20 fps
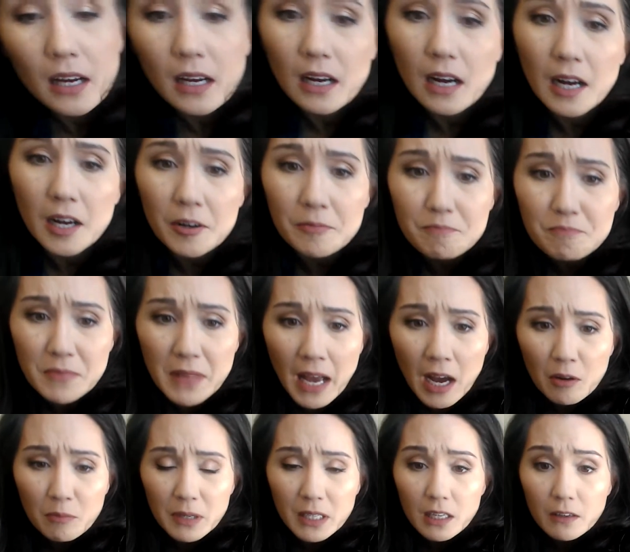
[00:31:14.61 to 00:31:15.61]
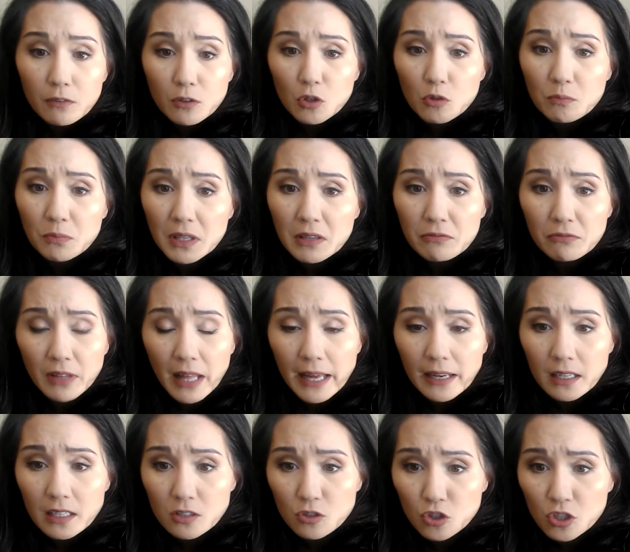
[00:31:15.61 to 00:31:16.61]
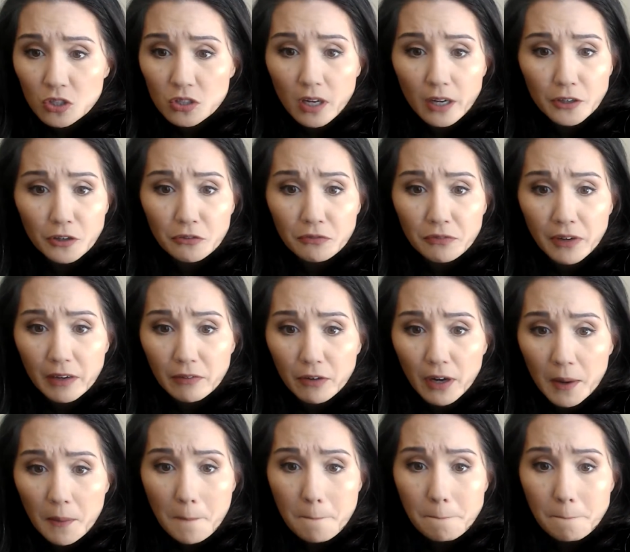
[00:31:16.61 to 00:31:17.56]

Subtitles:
how many of you B flat is just not your favorite?